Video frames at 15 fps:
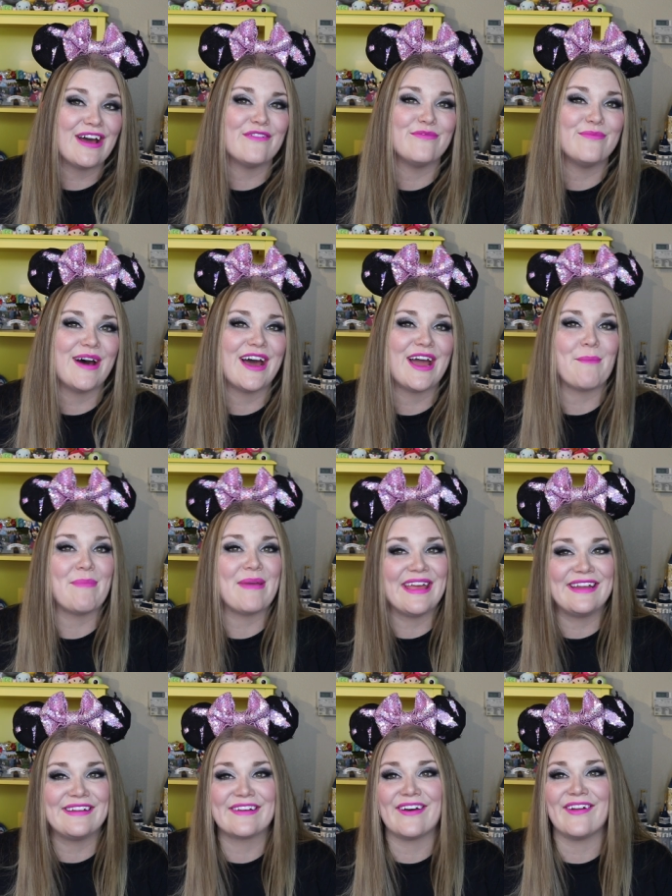of my
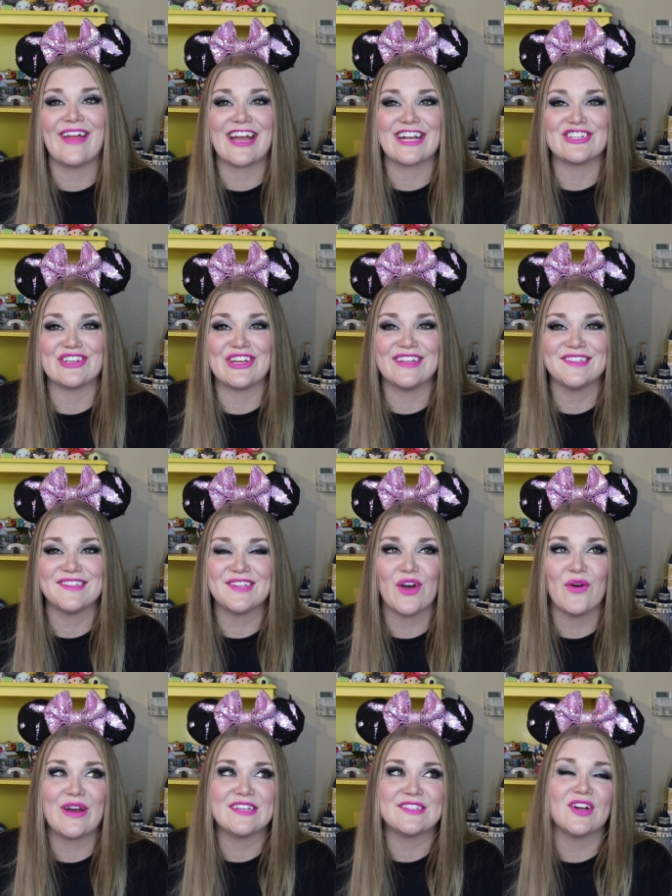pin collection.
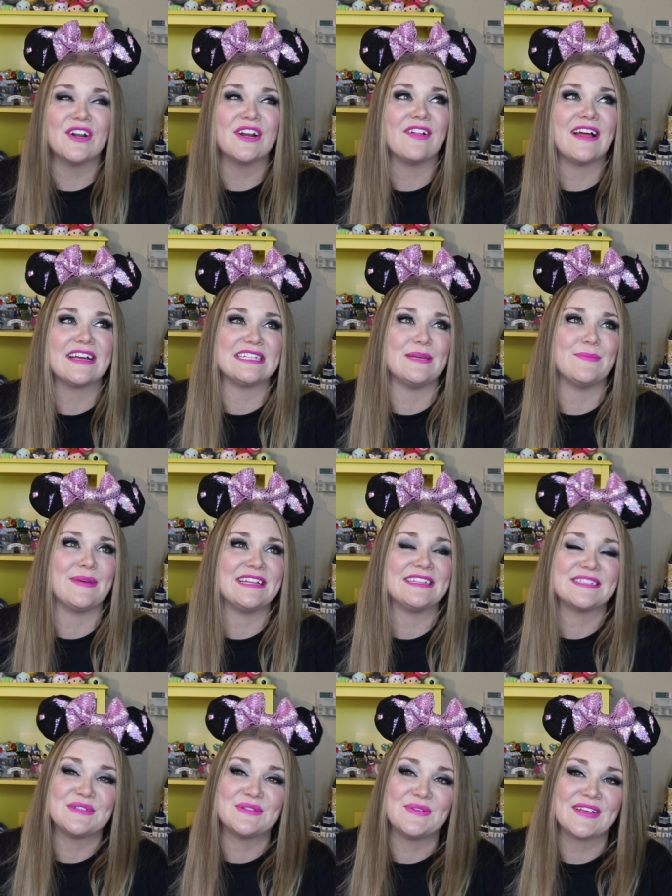So I started collecting
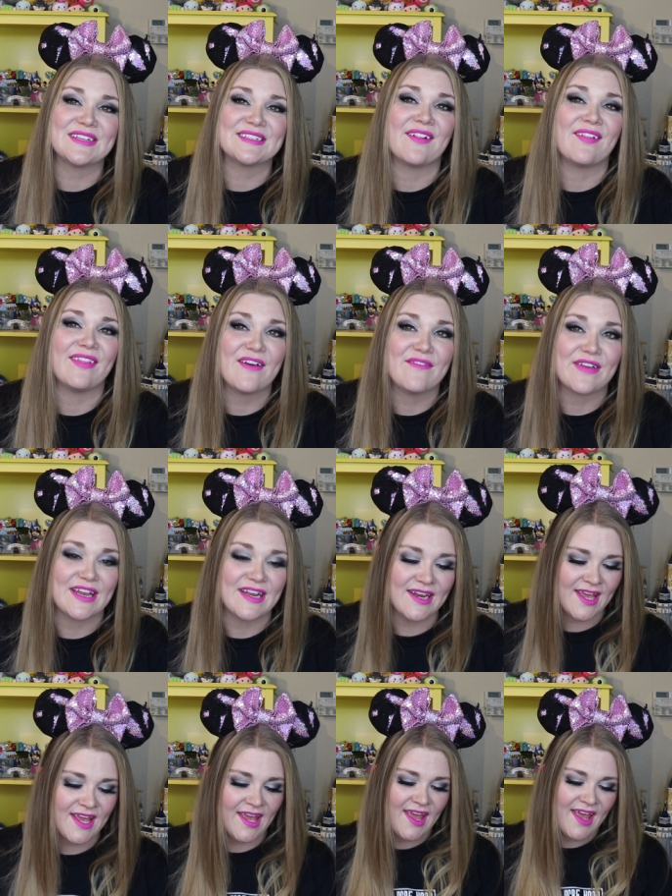pins in 2011,
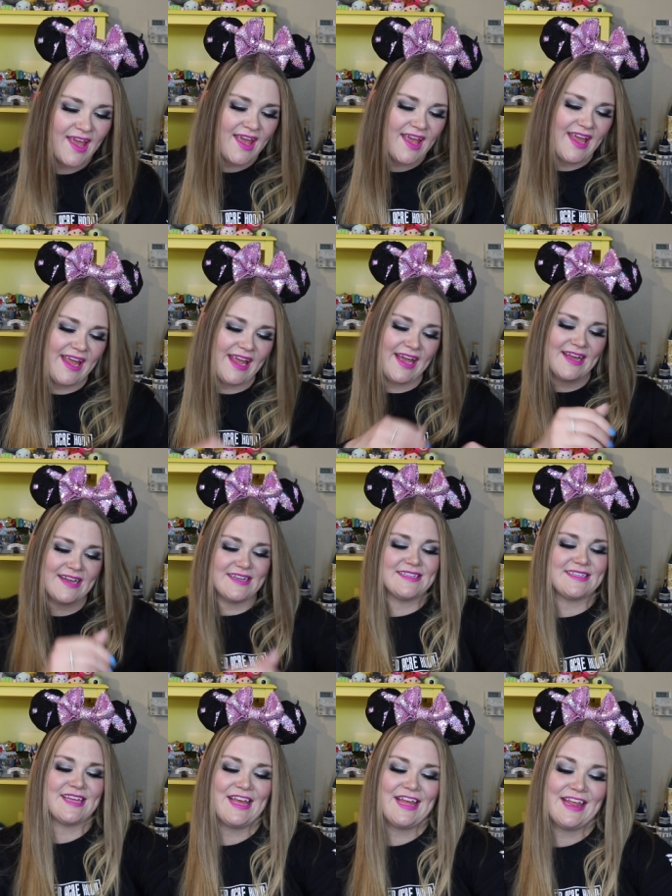
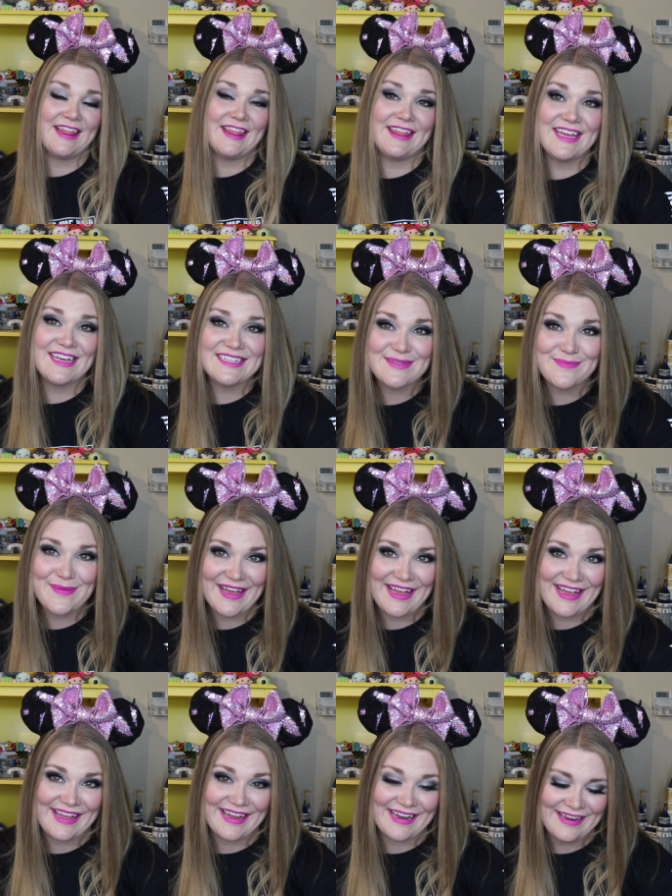and this
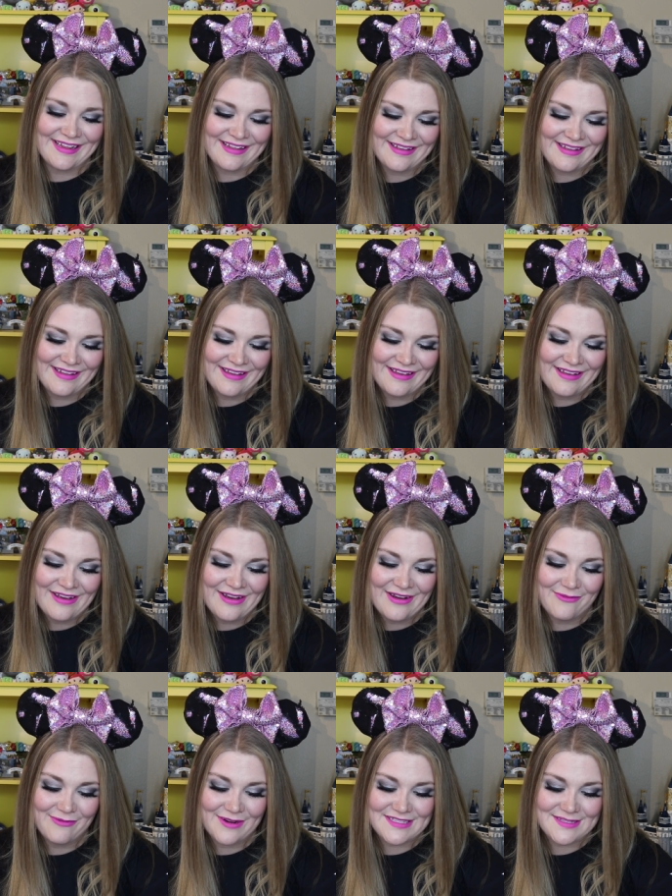pin
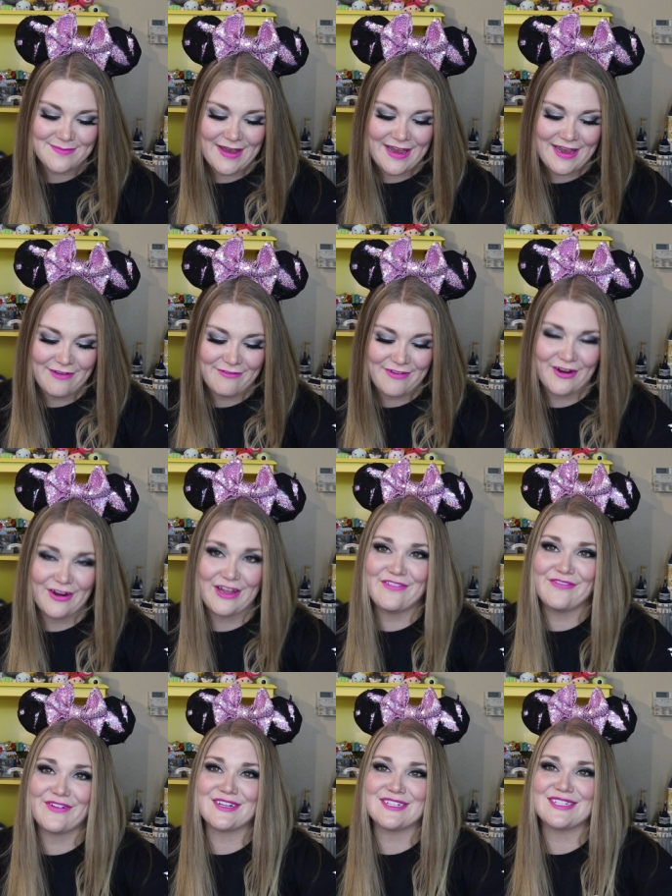was my very
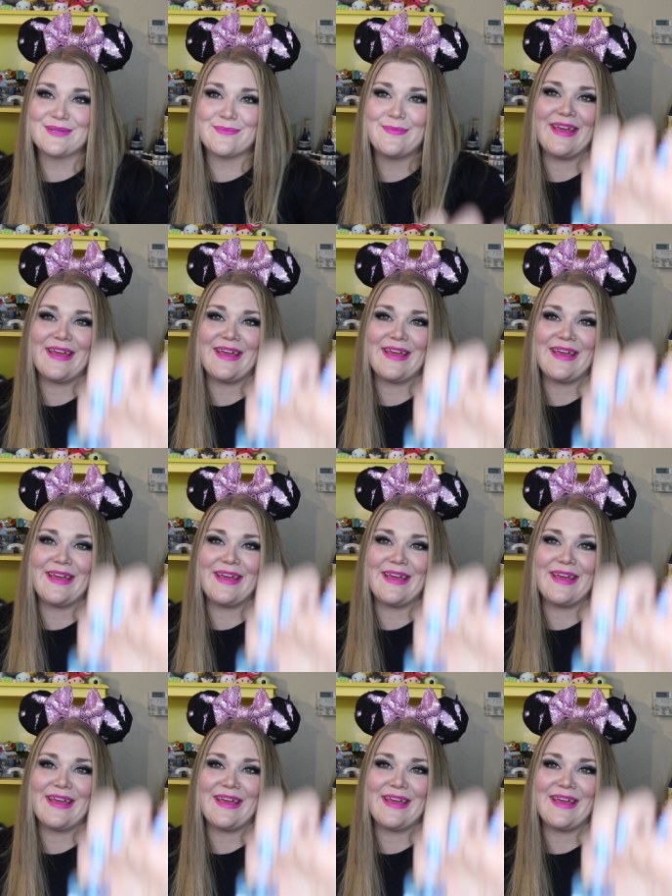first